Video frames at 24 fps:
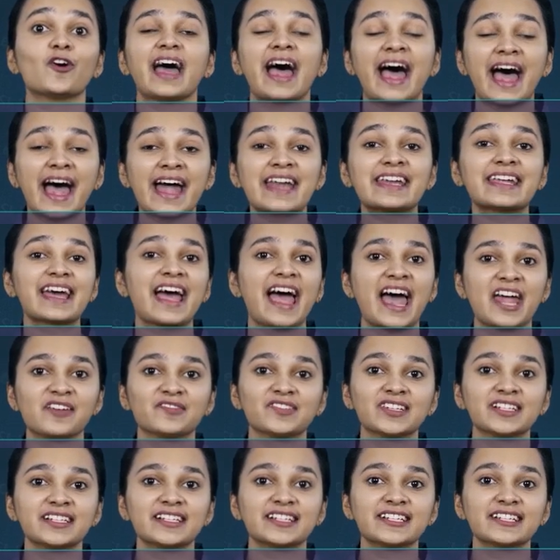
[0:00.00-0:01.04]
and
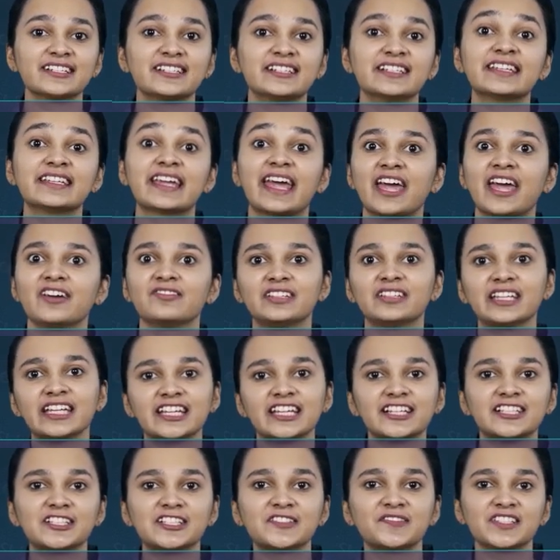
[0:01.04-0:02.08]
annual return every
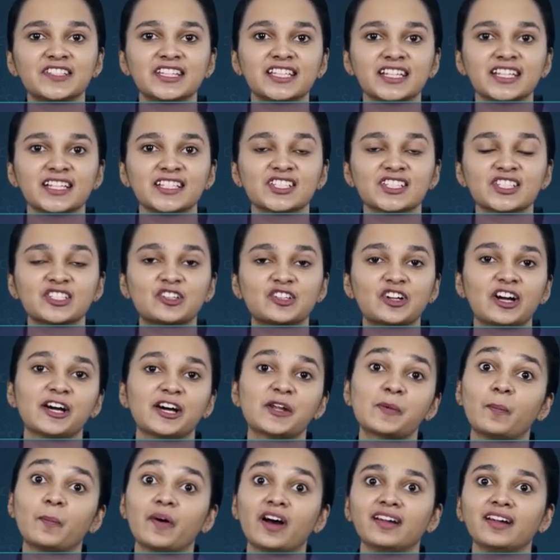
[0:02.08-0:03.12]
year with the
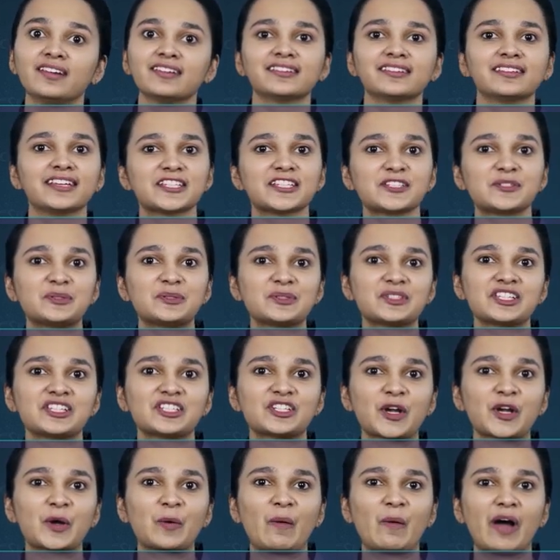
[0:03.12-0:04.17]
registrar but there's no
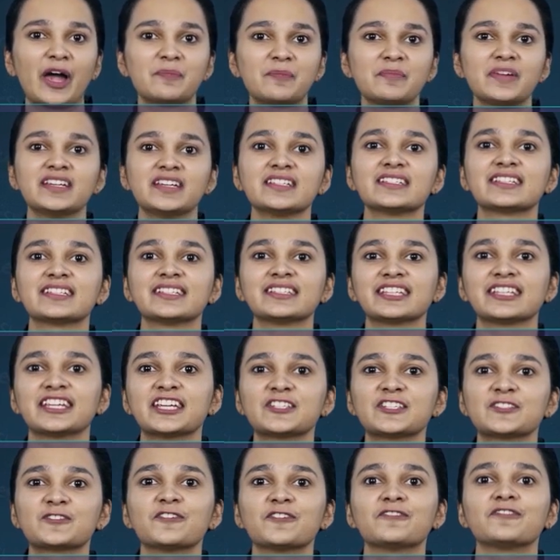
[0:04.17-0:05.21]
such requirement in
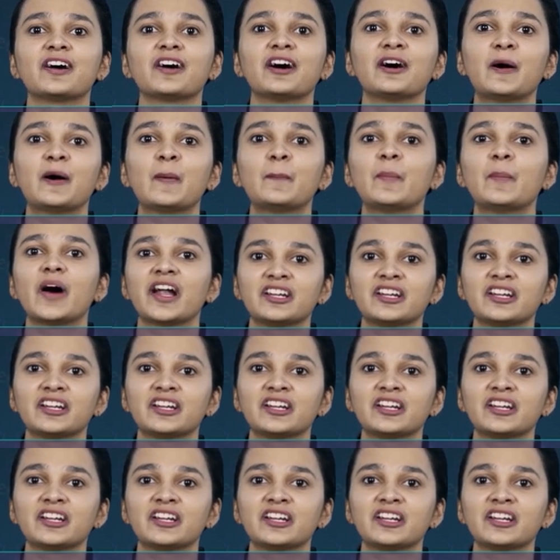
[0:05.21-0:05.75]
case of a